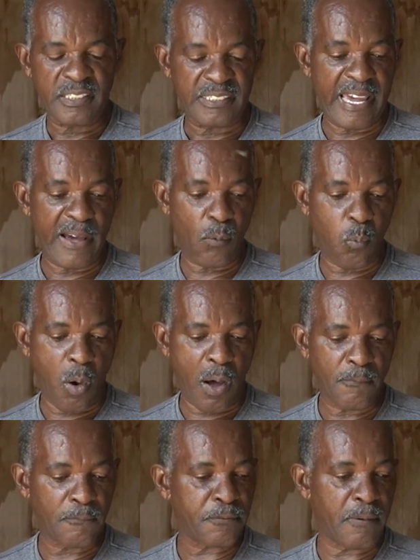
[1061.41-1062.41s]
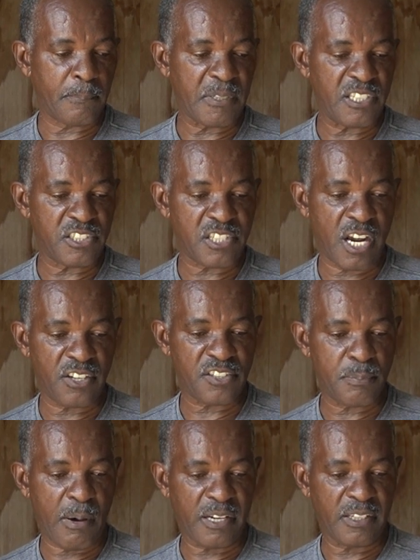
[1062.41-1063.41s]
get warm from each
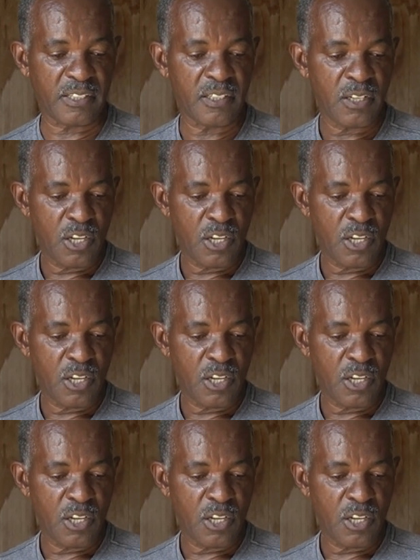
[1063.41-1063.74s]
other's body.